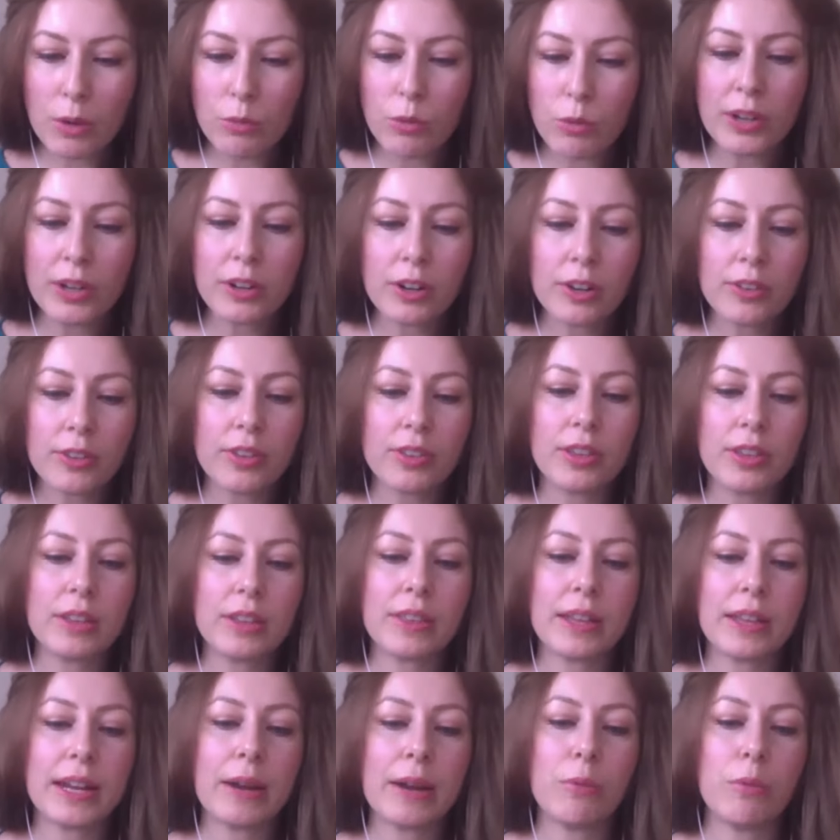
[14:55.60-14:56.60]
one other
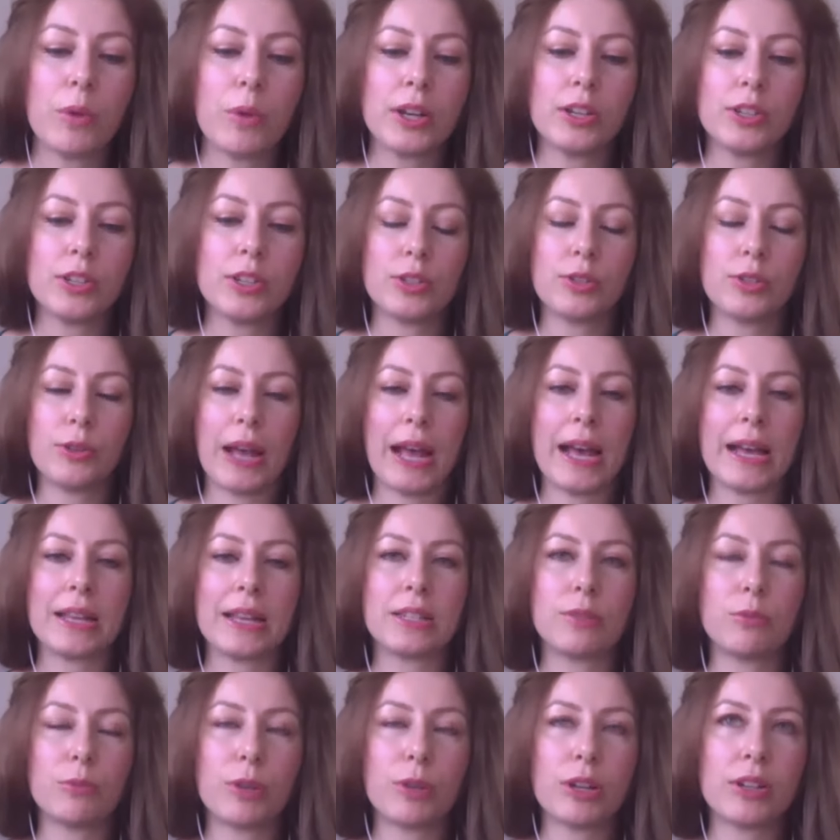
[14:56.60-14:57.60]
thing that I wanted
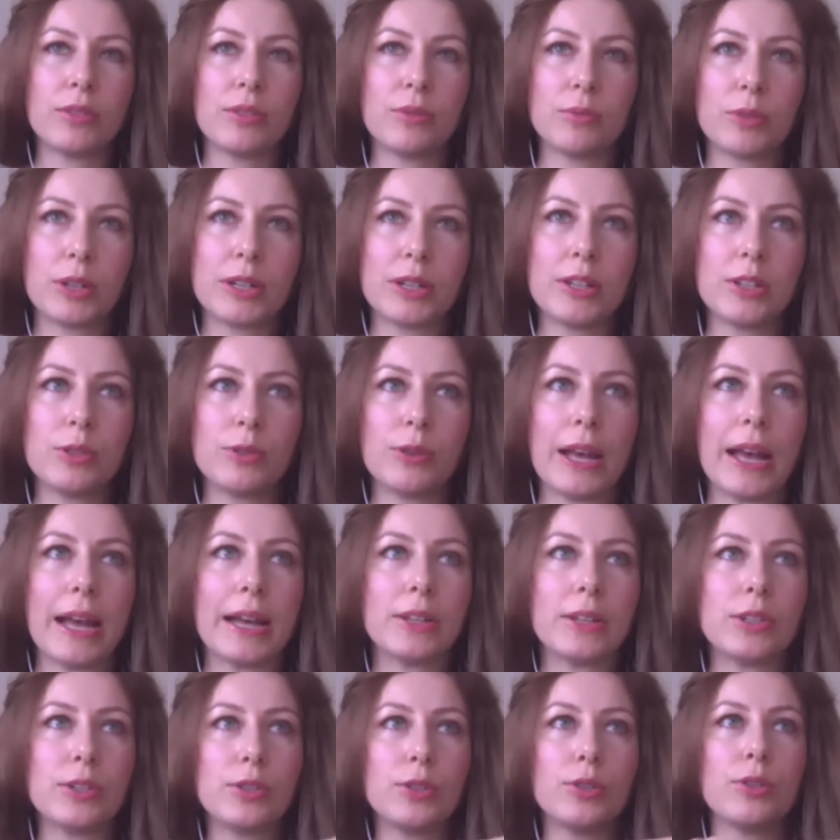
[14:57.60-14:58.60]
to ask, what
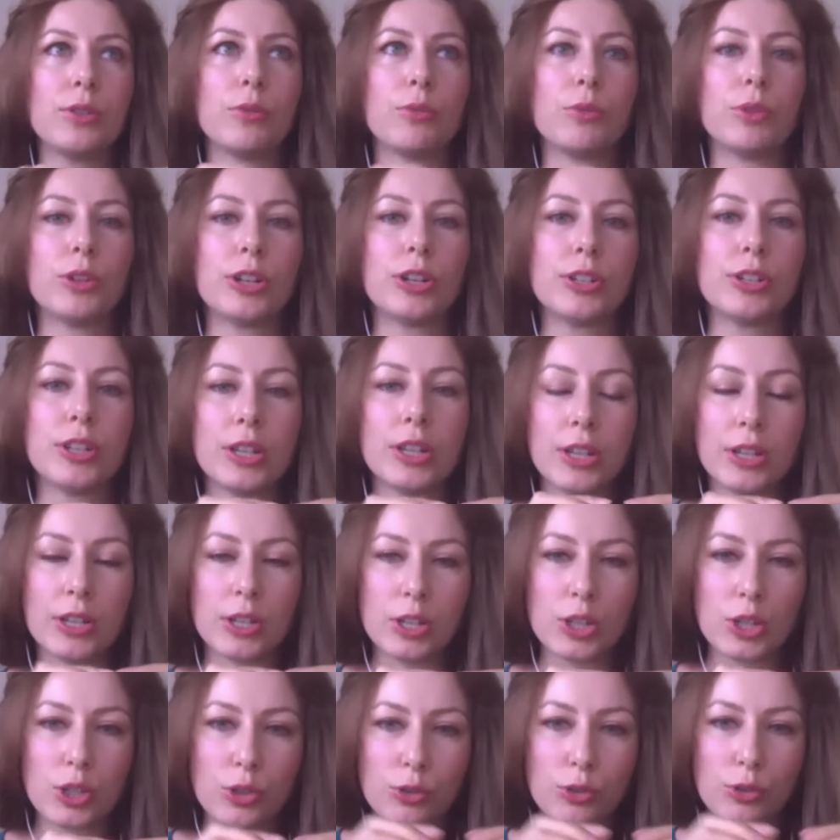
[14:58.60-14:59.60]
wanted to add to the
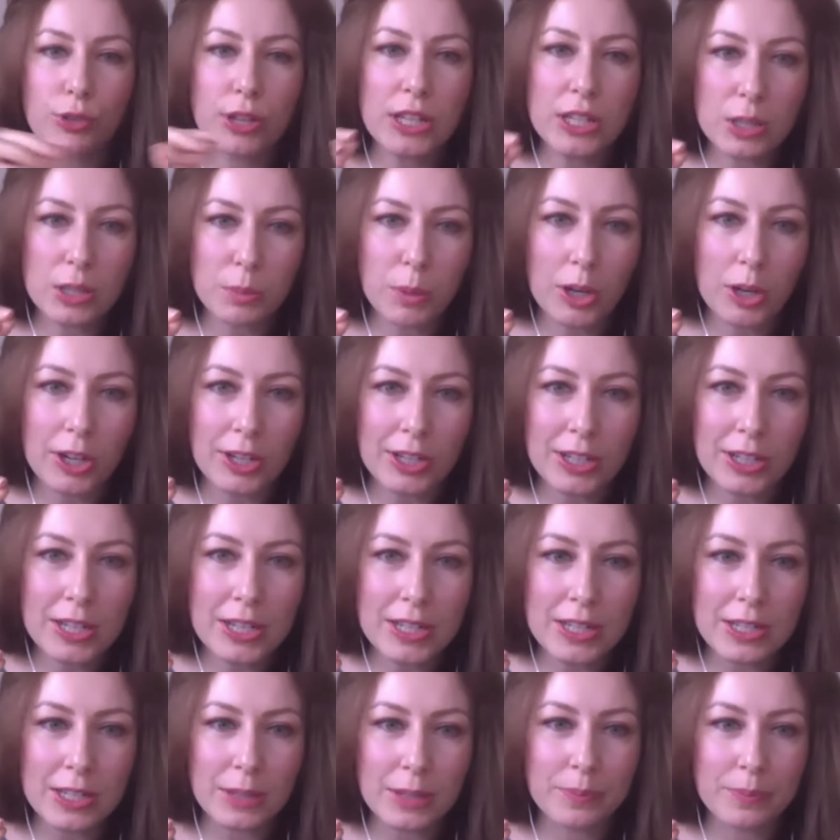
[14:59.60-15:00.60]
word street
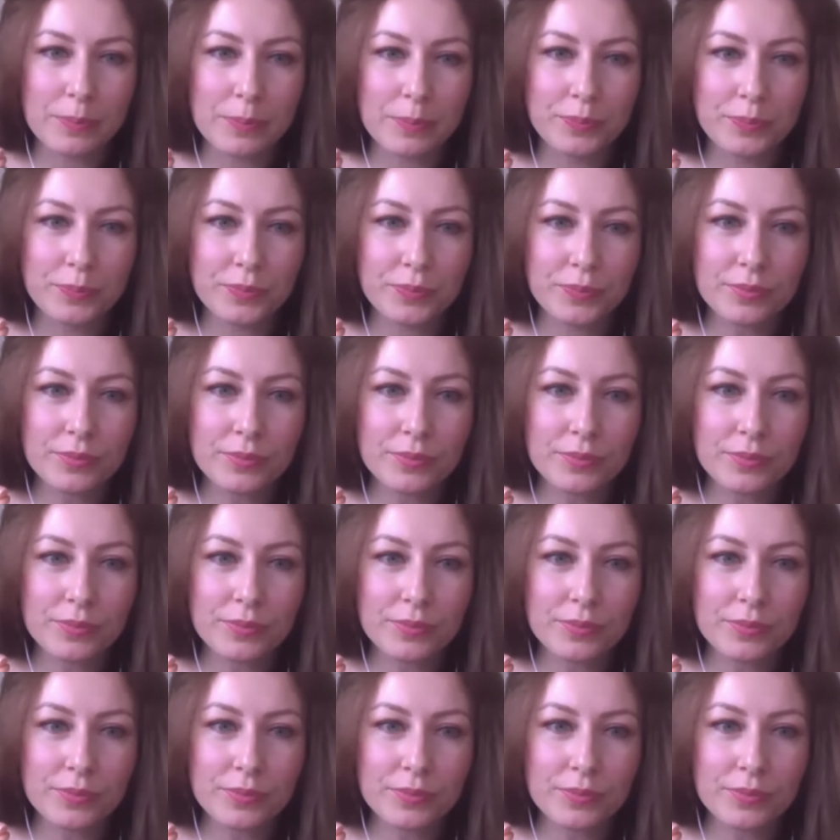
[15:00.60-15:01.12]
smartness